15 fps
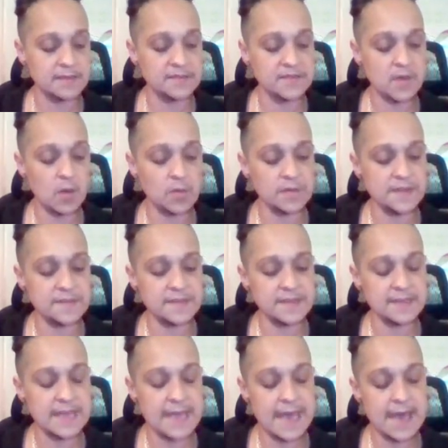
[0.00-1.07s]
the only
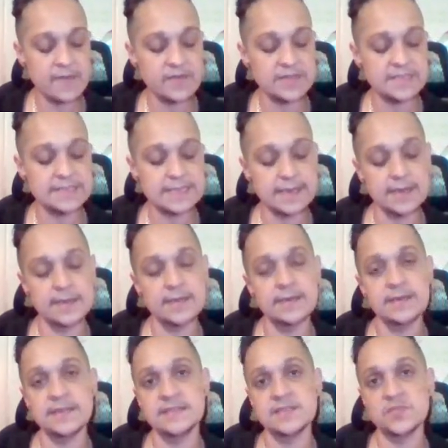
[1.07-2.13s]
thing they haven't
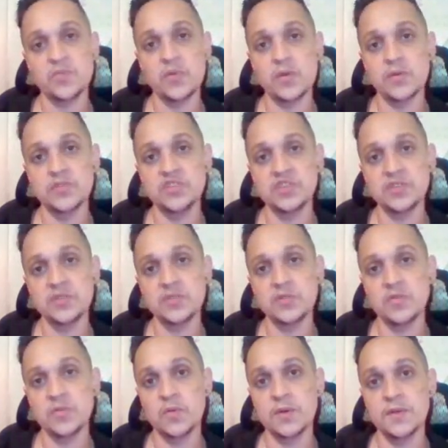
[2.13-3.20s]
done is approach
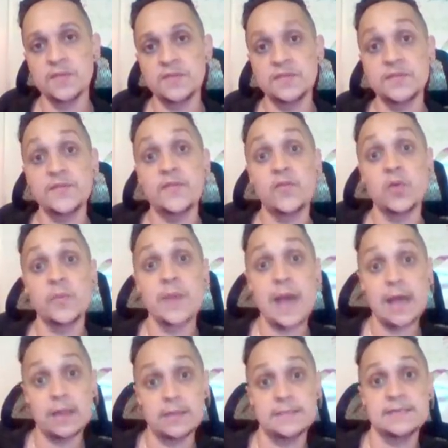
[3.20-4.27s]
you with the
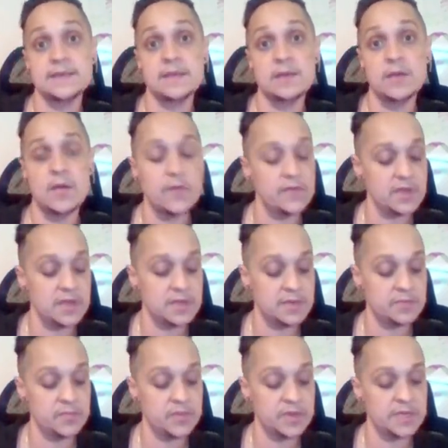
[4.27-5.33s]
formality of it.
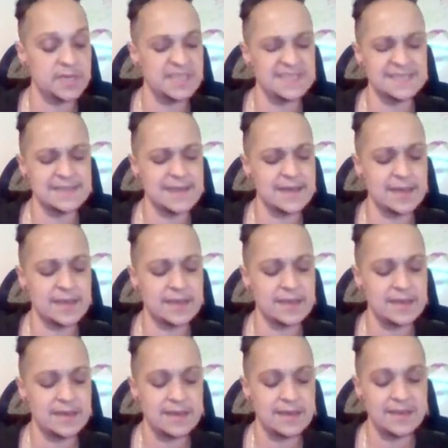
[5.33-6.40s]
But it's like,